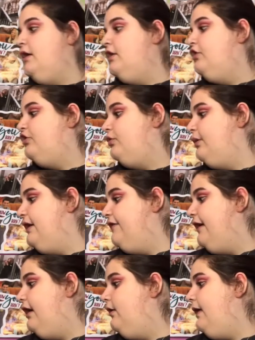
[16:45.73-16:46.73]
So we have
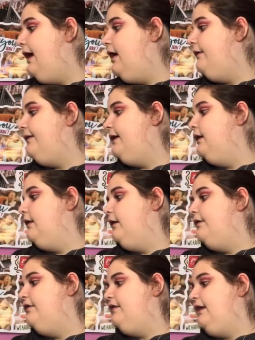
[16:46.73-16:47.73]
Hell House
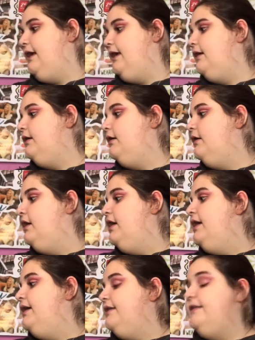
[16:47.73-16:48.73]
LLC.
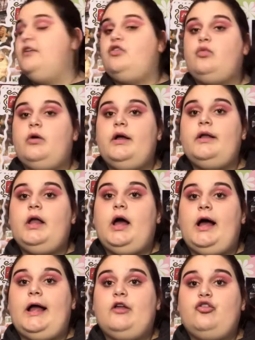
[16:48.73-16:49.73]
This one
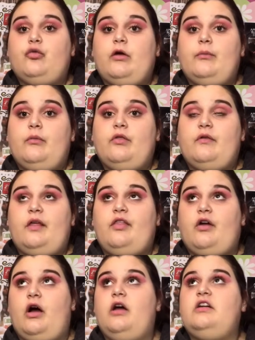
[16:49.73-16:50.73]
I enjoyed more than I
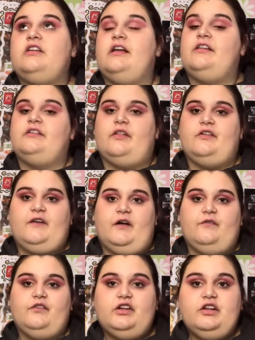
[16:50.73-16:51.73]
thought because it has another
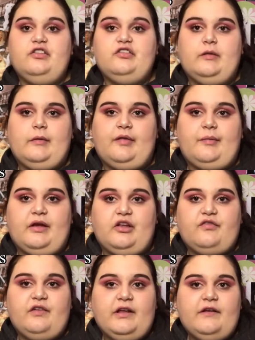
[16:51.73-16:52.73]
found footage, and I'm not the biggest
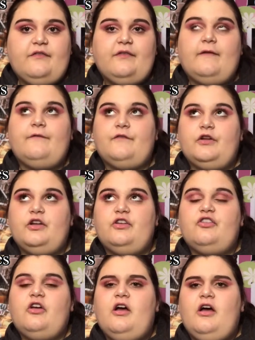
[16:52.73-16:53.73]
fan of found footage.
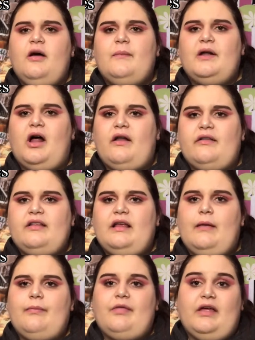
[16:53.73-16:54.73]
But honestly,
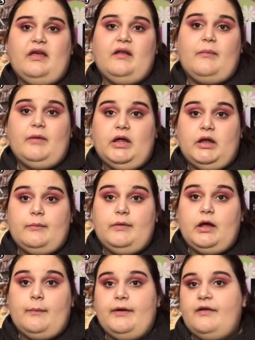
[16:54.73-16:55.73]
I'm thinking I'm
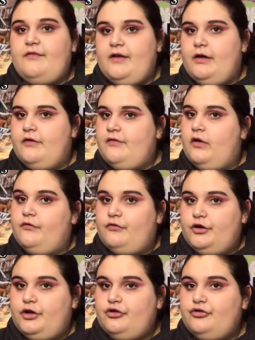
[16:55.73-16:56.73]
becoming a fan of found
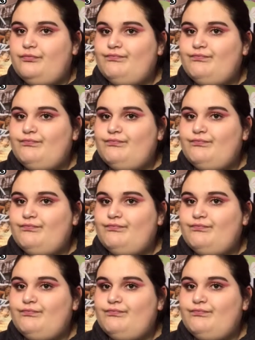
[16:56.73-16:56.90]
footage.